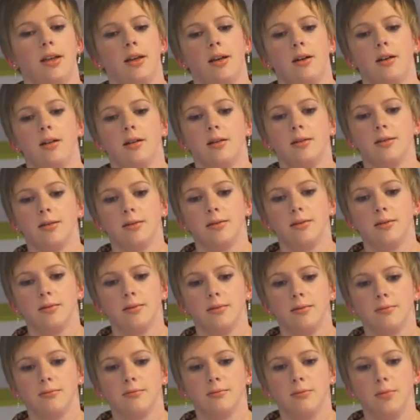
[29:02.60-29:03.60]

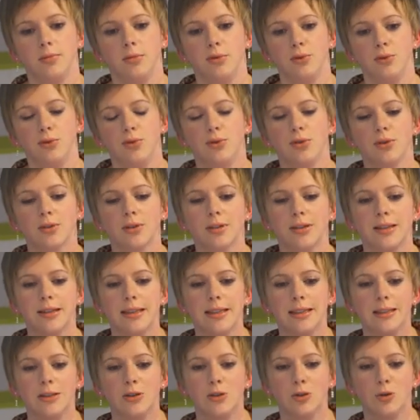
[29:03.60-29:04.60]
you don't
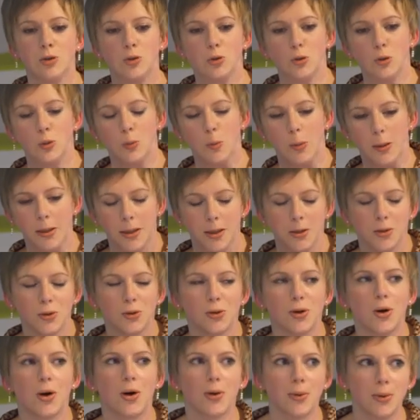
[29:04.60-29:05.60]
need to be in a
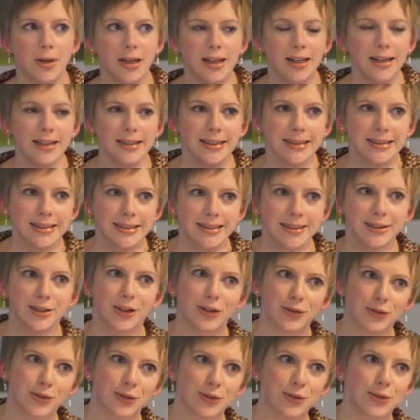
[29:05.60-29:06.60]
hurry,
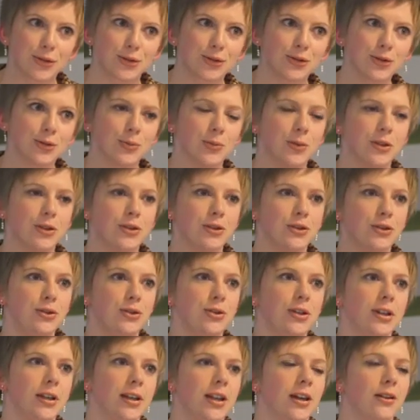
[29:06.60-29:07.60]
of course, but
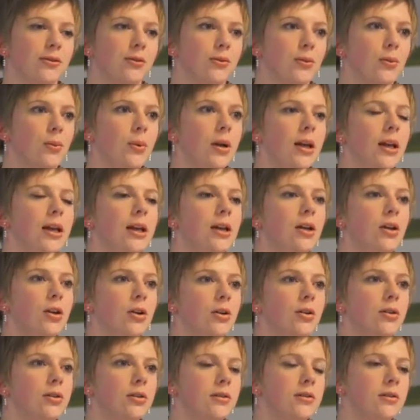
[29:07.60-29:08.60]
you can have really
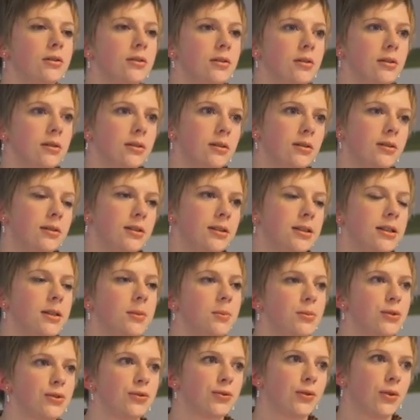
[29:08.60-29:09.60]
good
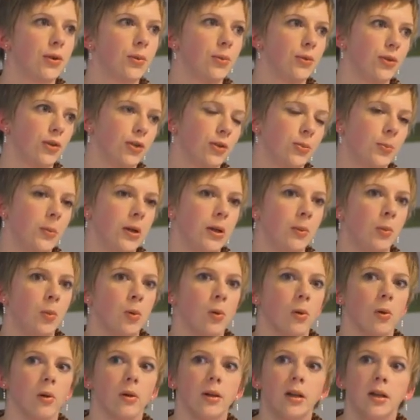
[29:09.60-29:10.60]
tips from those
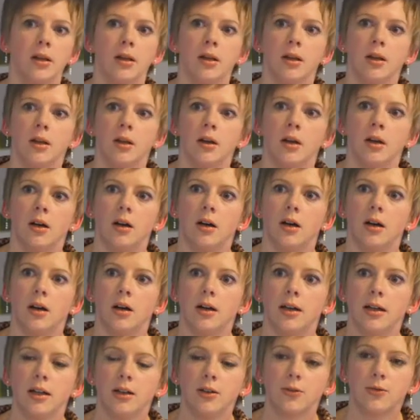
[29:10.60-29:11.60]
people.
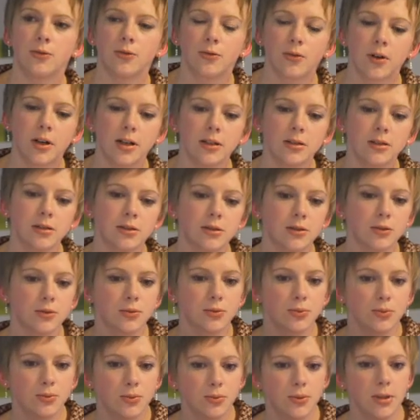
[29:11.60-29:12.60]
In France,
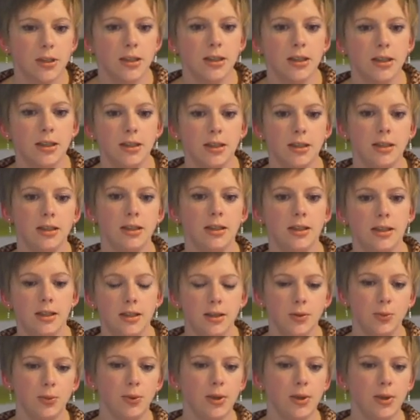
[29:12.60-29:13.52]
we